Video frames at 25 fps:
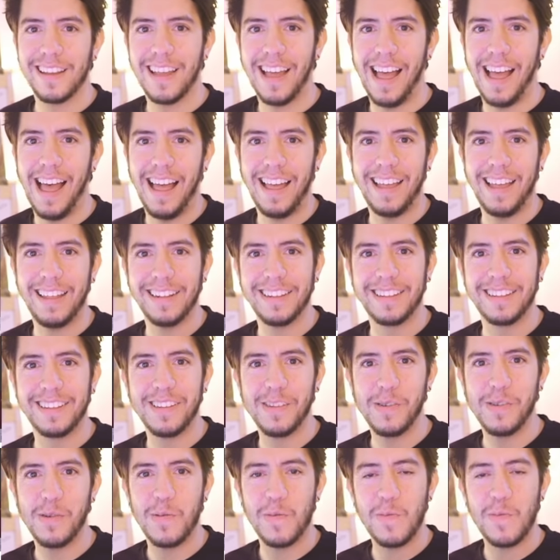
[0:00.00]
and
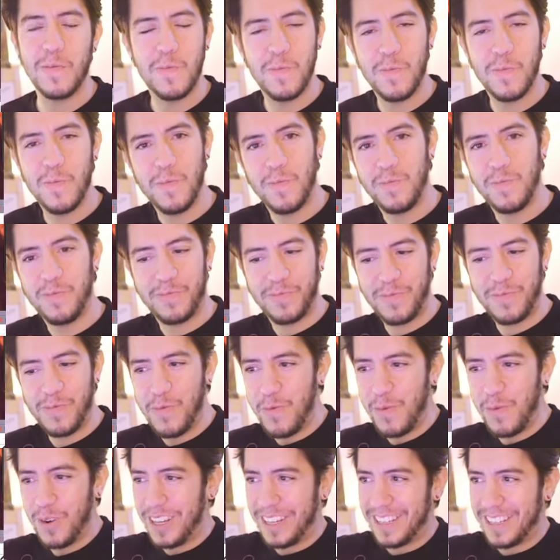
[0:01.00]

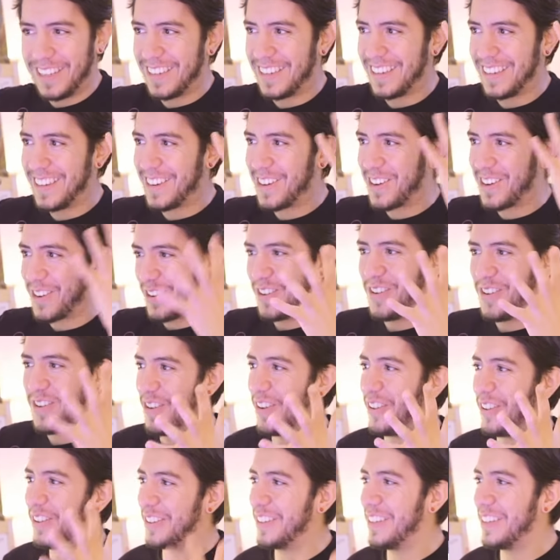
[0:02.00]
what's
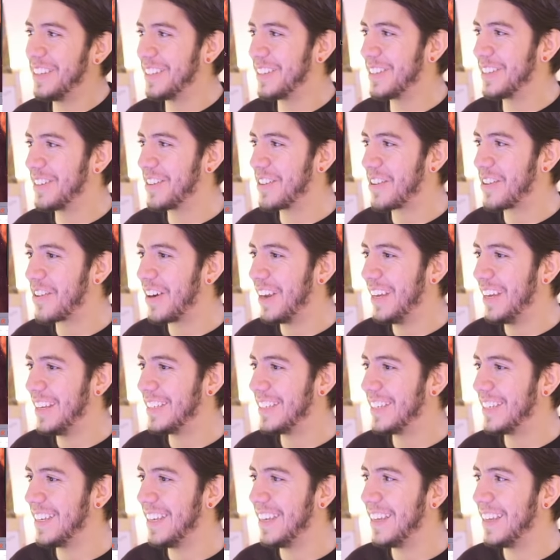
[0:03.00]
all this
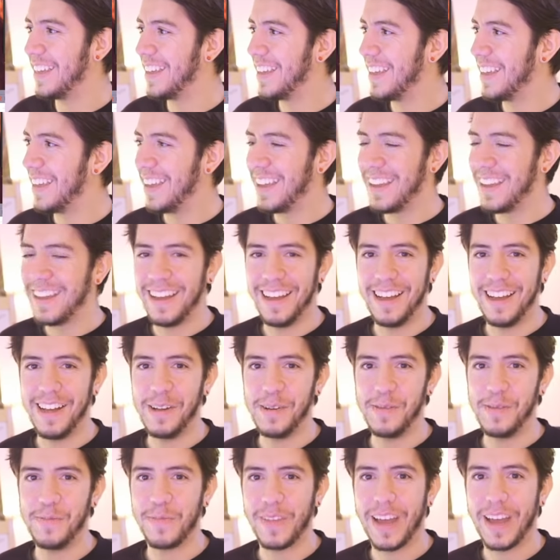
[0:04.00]
crazy
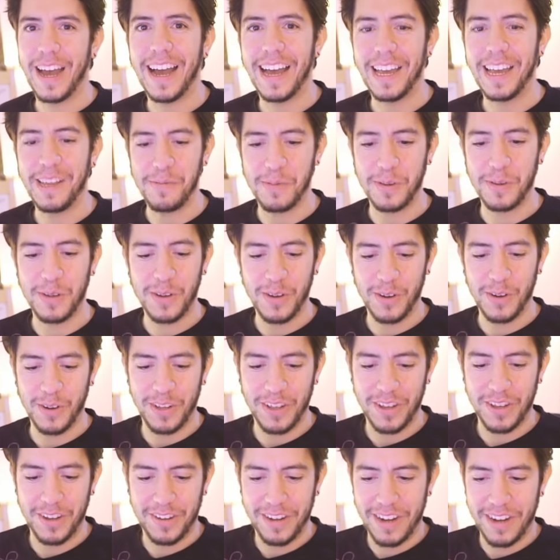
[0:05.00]
hype
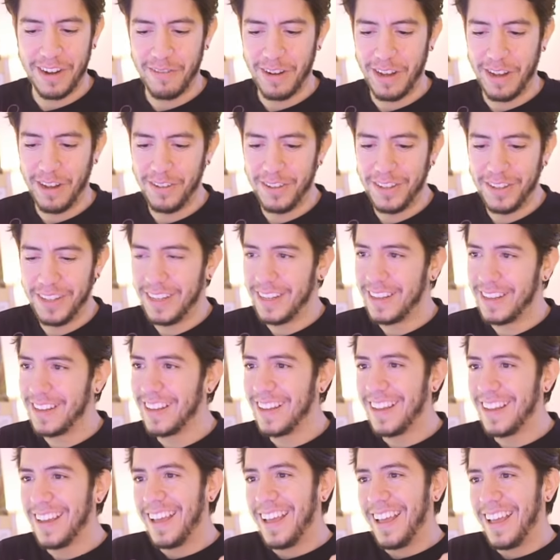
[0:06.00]
going on around it.
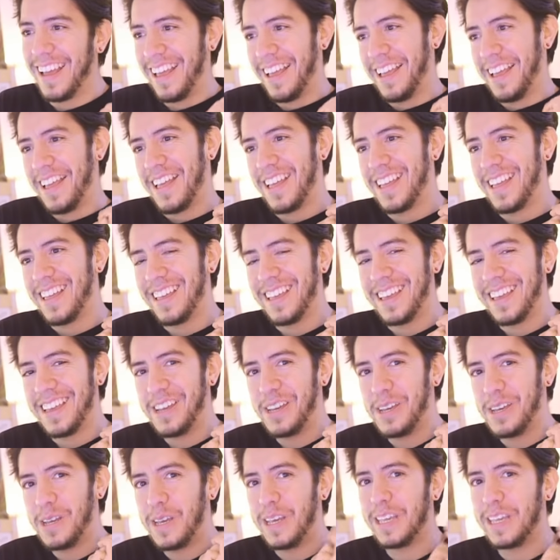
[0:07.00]

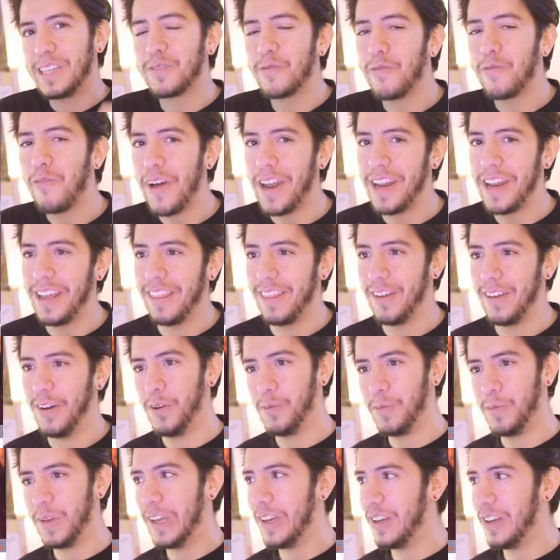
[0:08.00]
It's funny though,
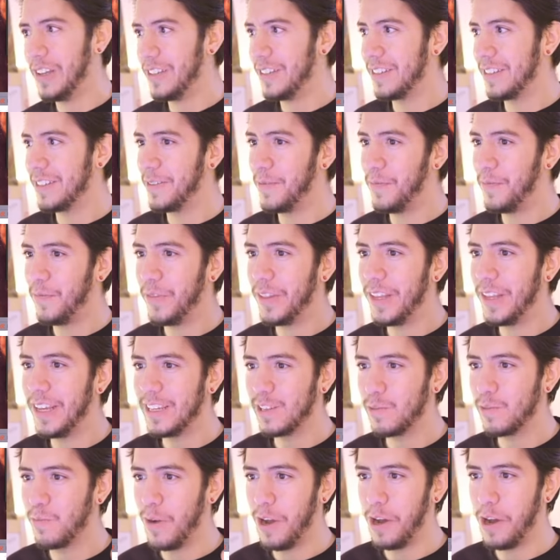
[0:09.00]
because
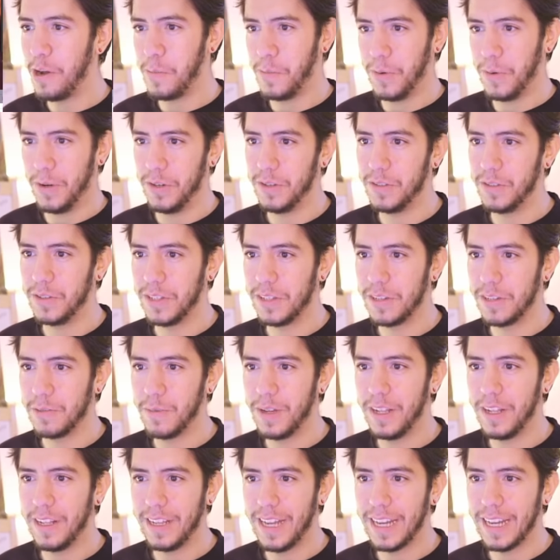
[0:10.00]
this blog post,
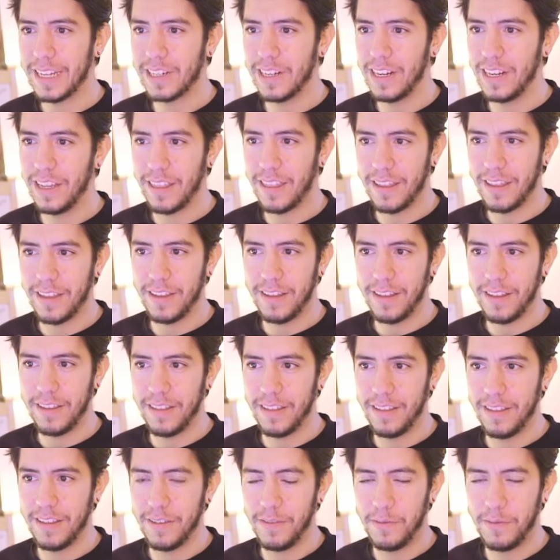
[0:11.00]
well, actually
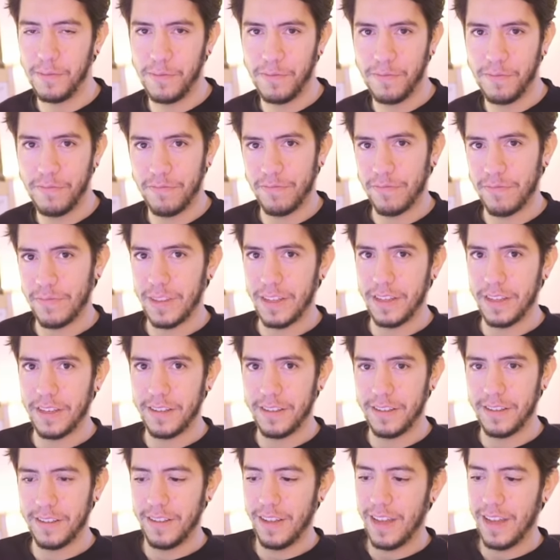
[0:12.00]

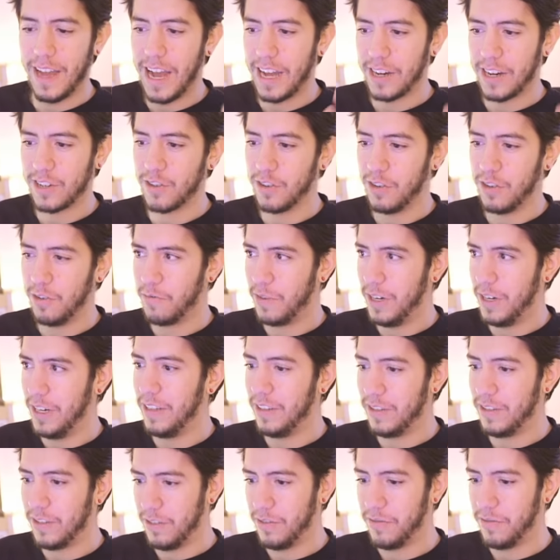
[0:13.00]
the actual
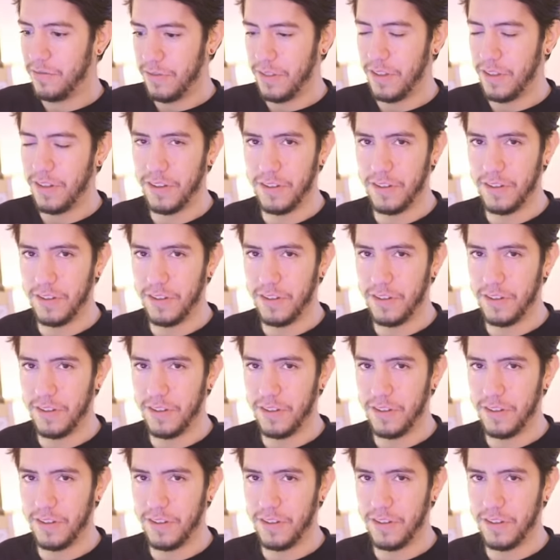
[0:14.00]
release of